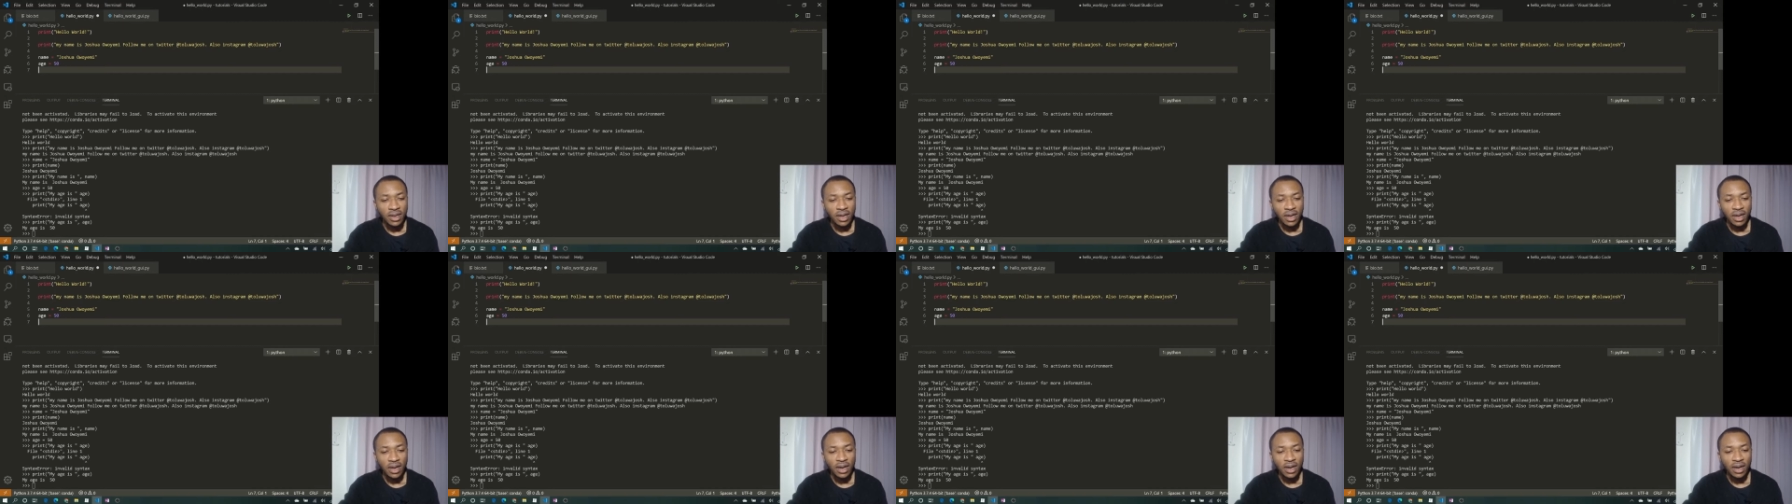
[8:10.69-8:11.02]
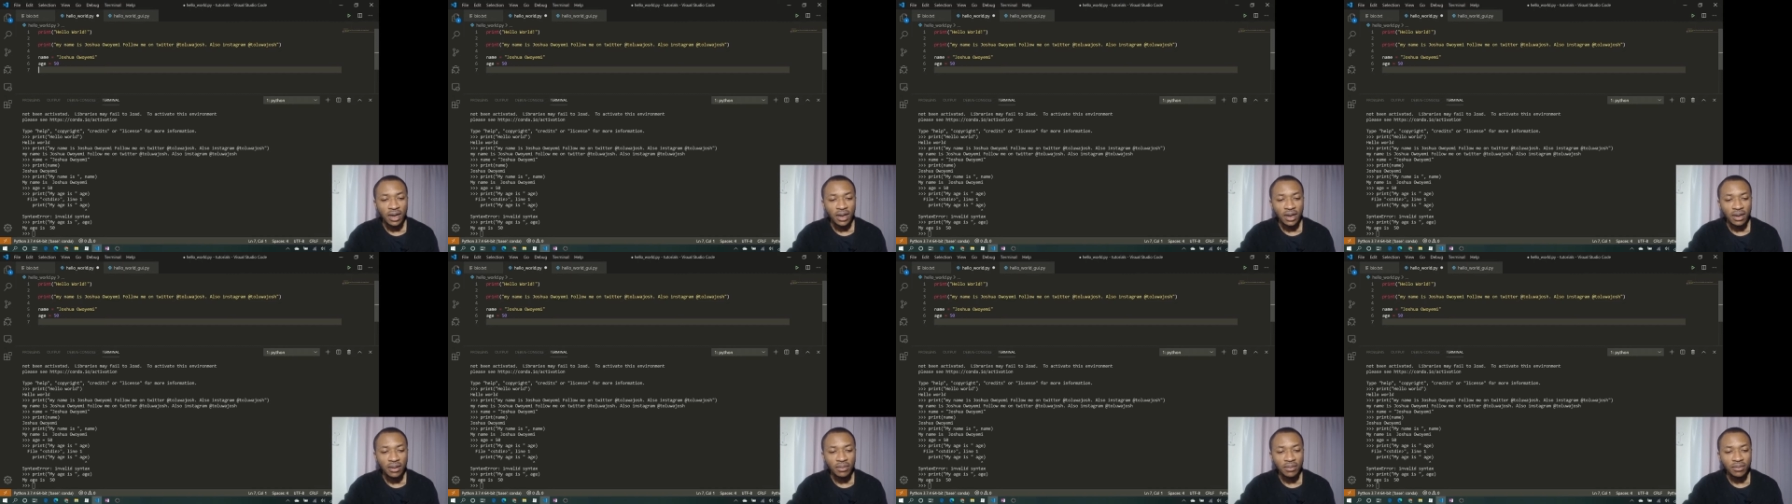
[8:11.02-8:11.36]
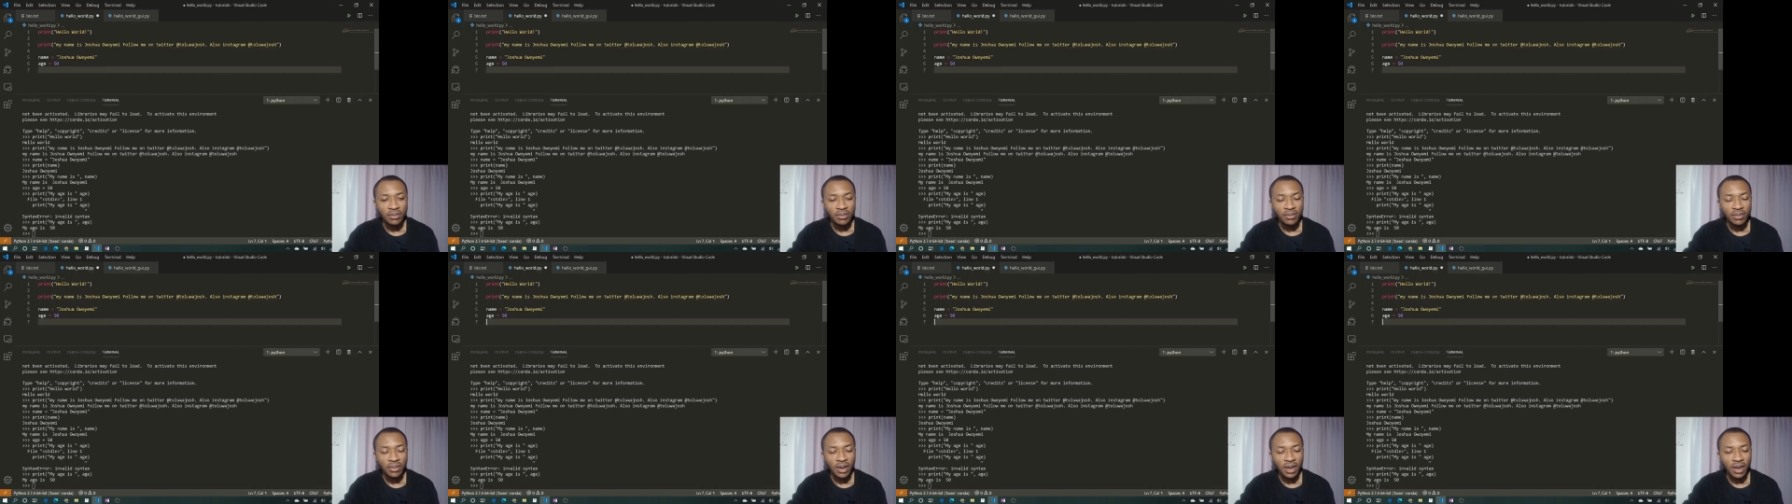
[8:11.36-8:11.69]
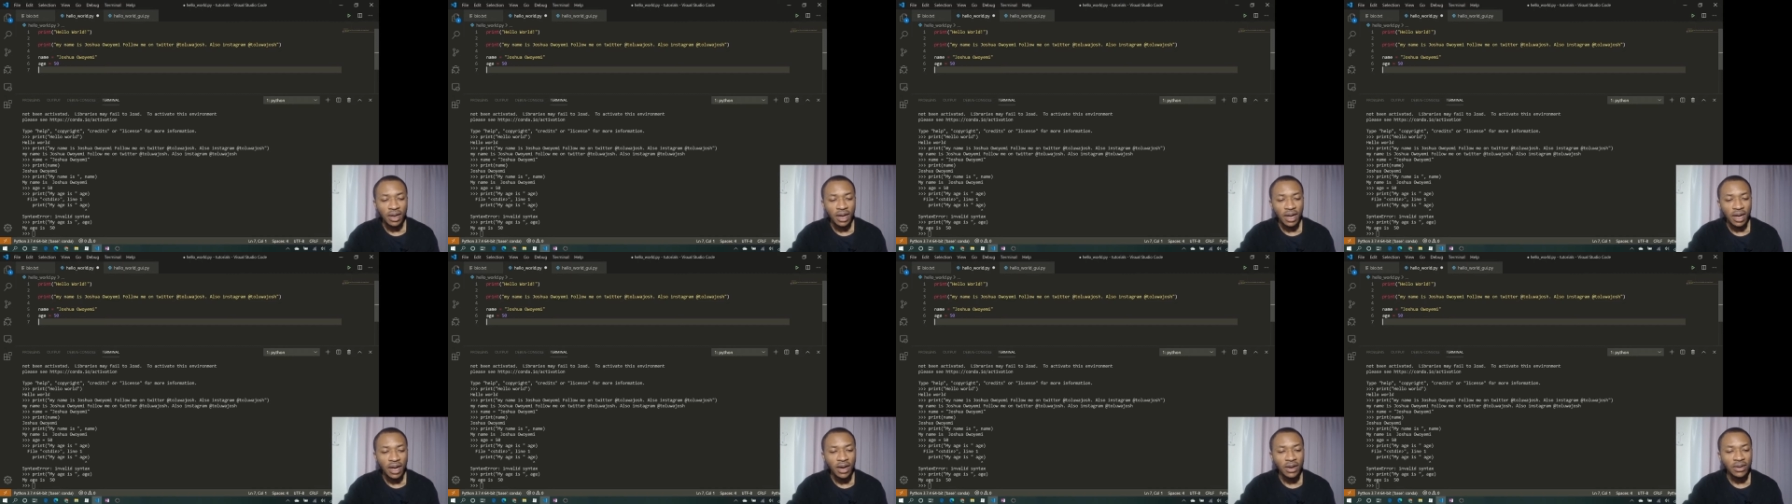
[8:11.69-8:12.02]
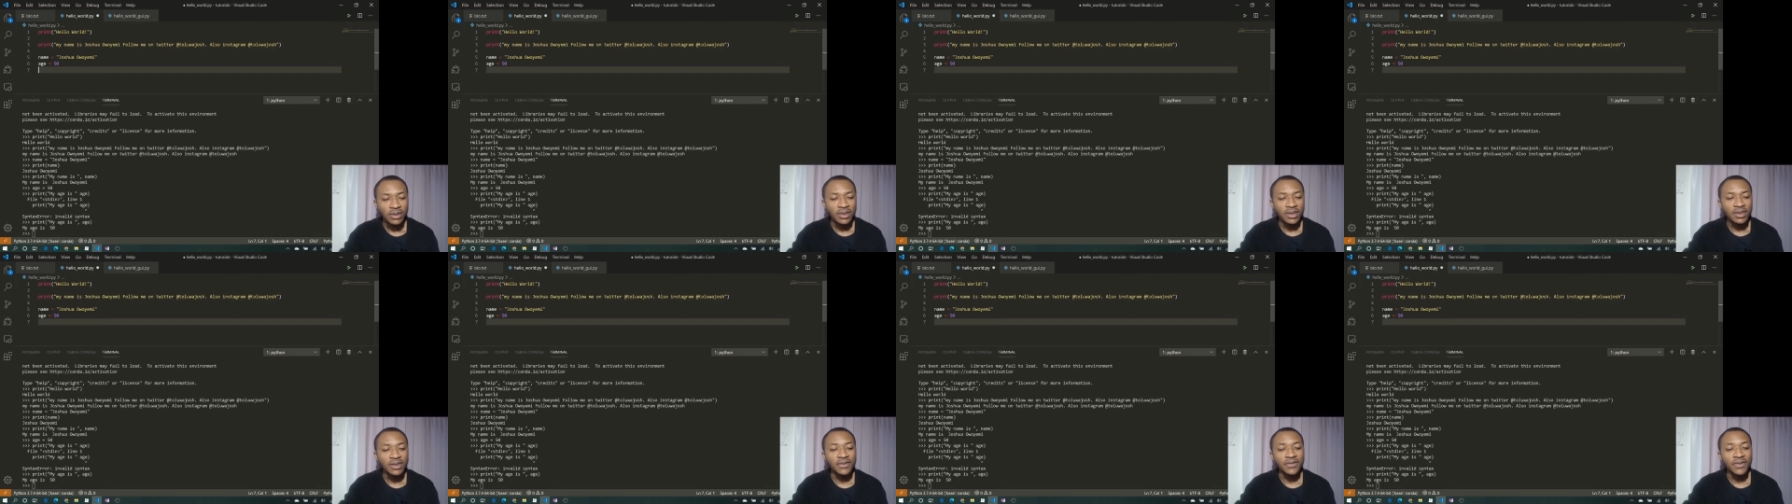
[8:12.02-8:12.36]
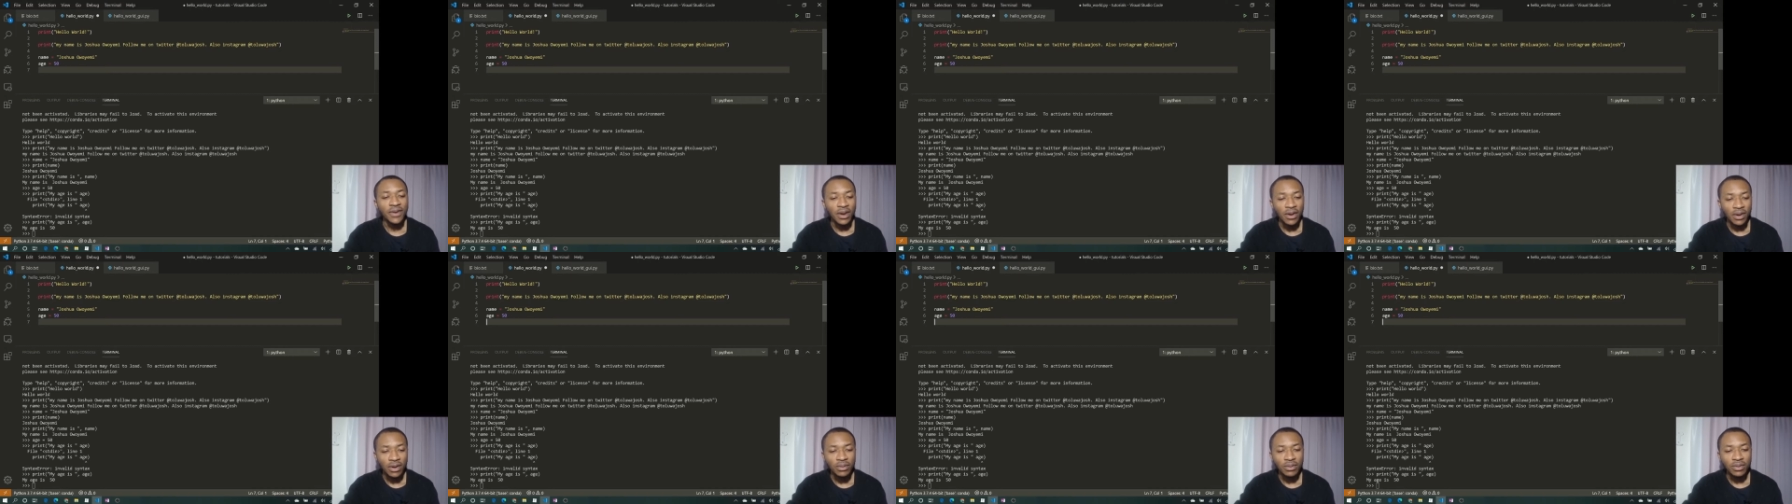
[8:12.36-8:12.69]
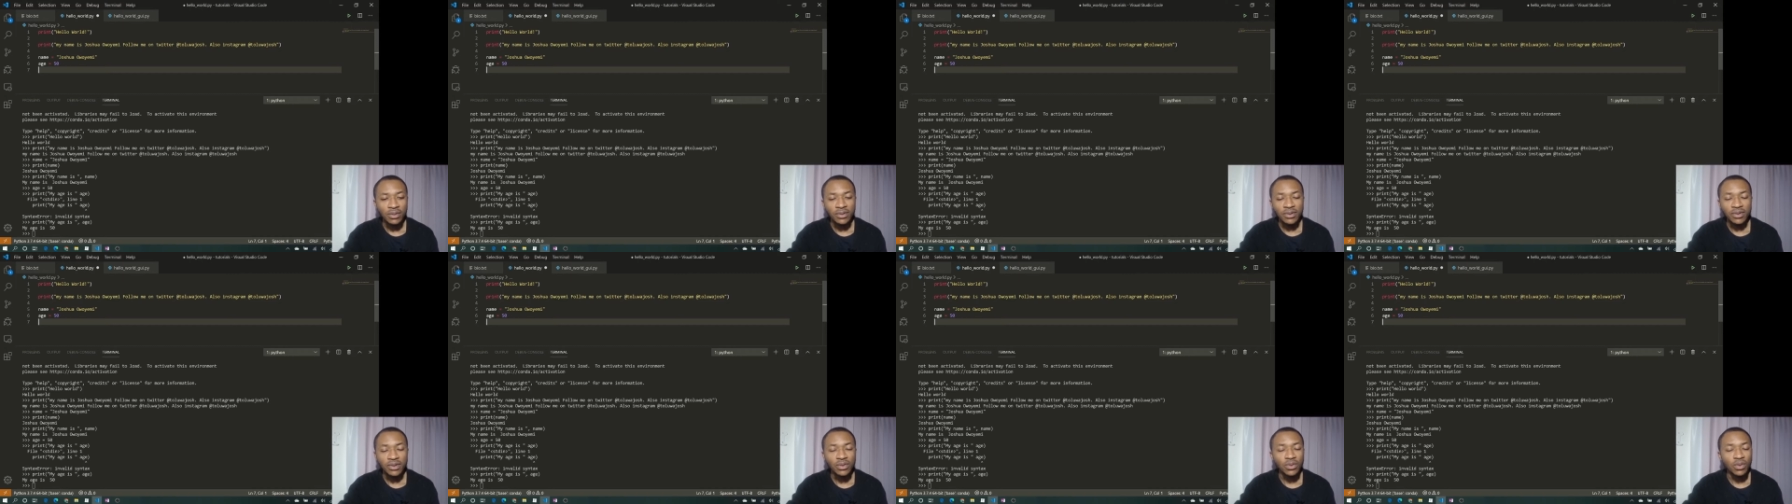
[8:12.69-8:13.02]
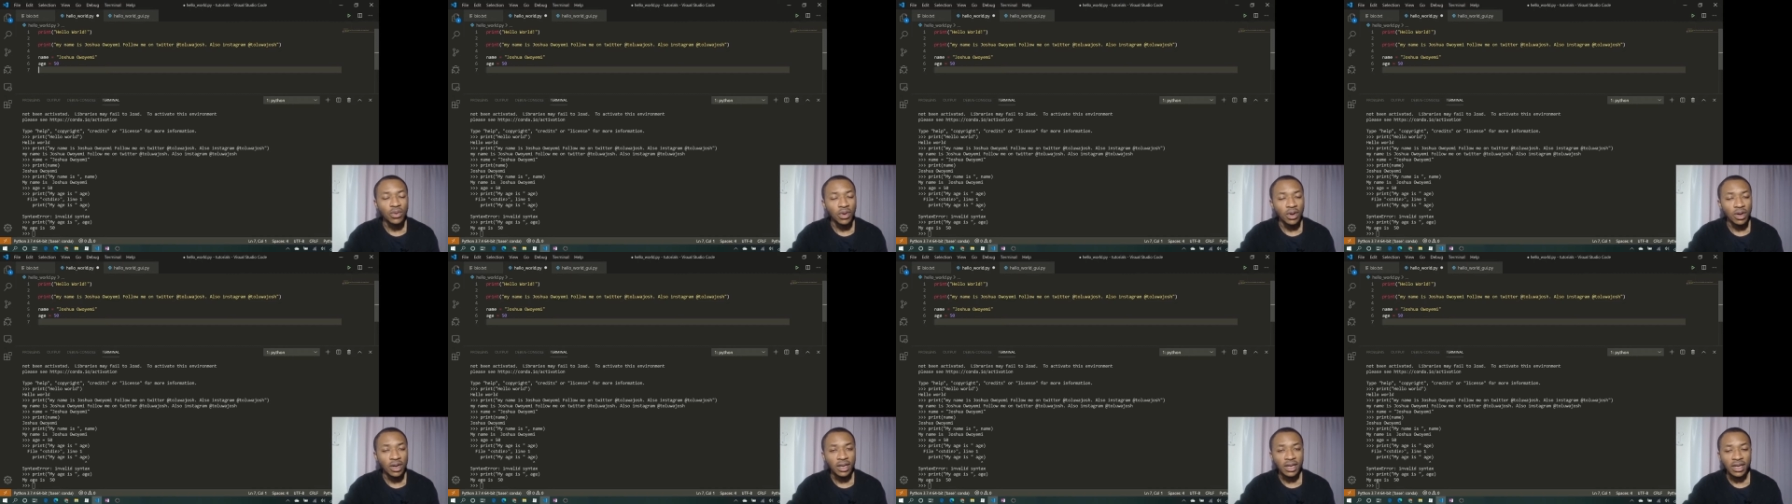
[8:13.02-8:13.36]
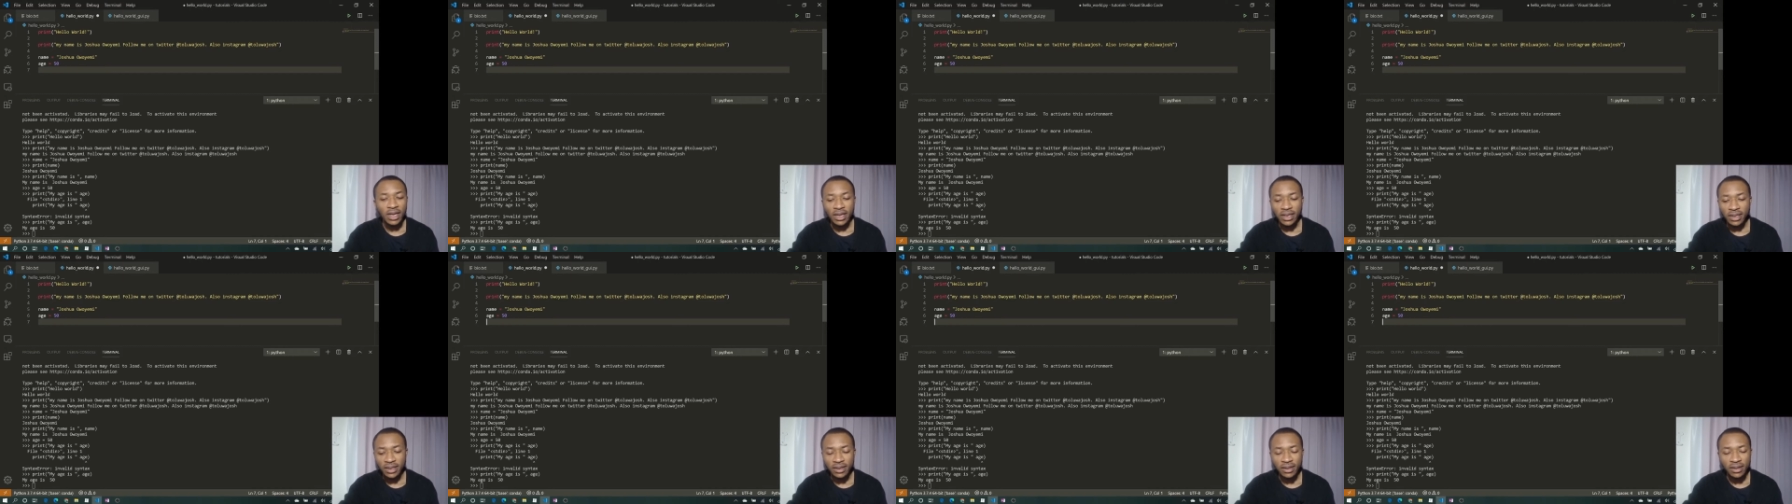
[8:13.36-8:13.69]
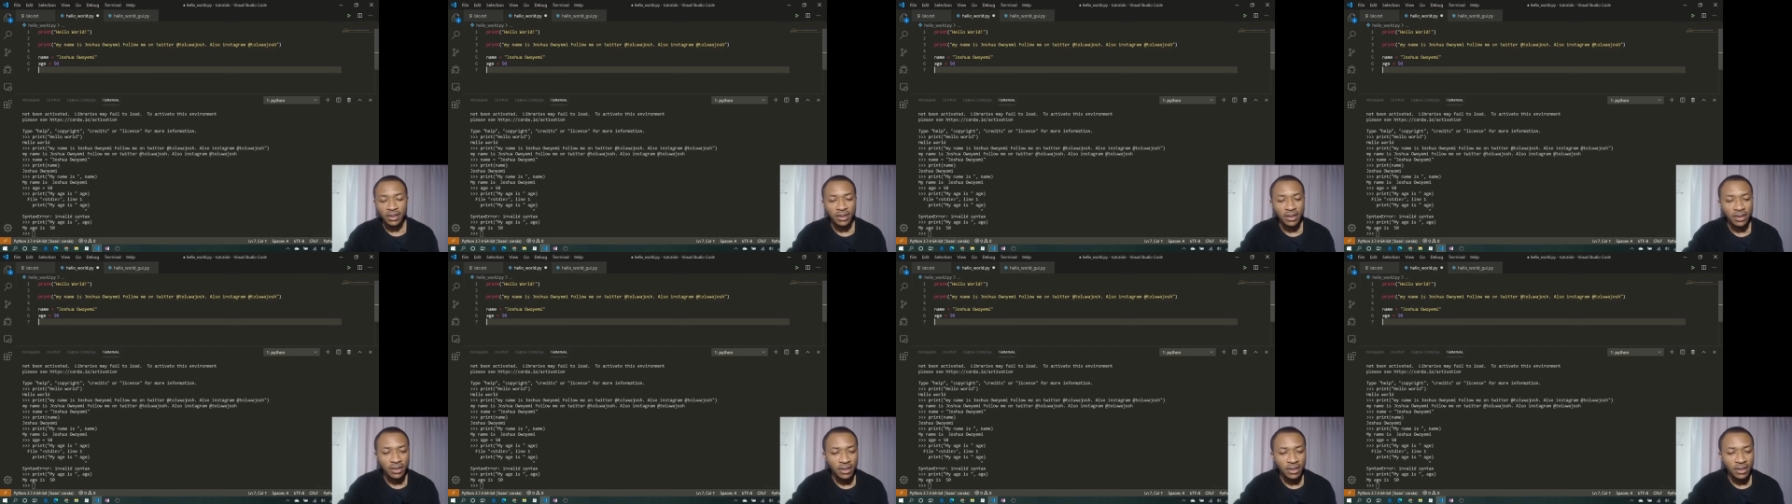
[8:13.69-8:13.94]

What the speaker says: how these variables work later.